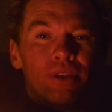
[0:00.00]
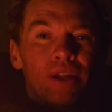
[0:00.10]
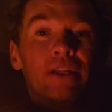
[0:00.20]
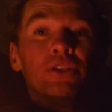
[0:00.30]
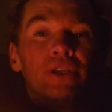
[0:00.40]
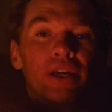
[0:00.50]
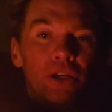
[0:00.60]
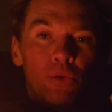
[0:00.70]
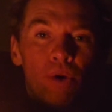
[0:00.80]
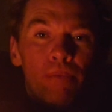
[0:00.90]
I need to get a
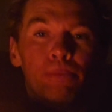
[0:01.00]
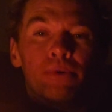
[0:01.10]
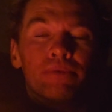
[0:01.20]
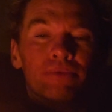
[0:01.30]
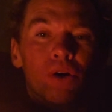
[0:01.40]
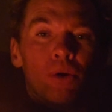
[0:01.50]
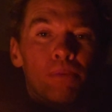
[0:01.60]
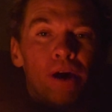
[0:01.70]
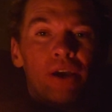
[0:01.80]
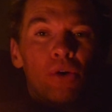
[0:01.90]
grip on
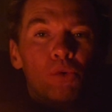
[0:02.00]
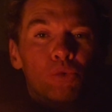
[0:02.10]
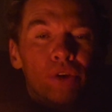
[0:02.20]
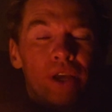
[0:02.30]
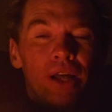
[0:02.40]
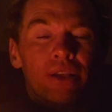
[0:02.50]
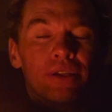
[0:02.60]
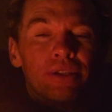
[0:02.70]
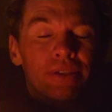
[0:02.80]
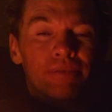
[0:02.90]
my own
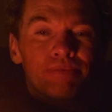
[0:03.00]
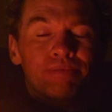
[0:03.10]
reality.